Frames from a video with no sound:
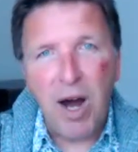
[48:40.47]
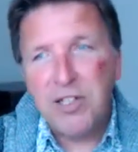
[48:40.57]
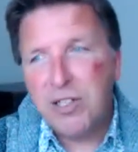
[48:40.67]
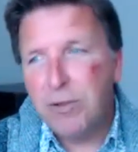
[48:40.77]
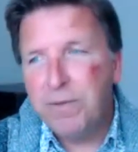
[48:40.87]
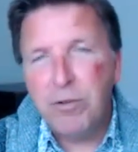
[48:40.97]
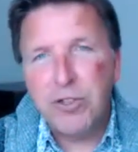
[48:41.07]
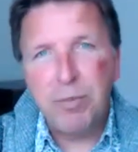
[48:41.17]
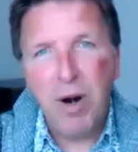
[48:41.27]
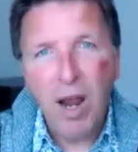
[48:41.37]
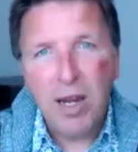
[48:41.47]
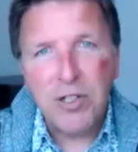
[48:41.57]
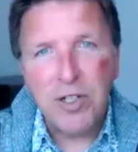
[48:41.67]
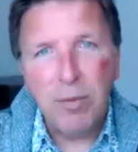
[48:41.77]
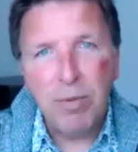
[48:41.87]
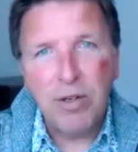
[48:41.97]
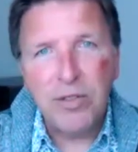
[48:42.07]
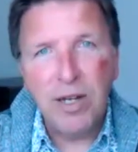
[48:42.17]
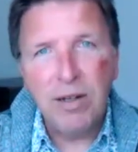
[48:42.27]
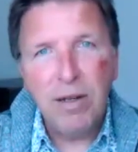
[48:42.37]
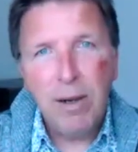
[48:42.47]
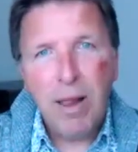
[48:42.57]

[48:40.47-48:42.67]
I still feel surprised, you know, because I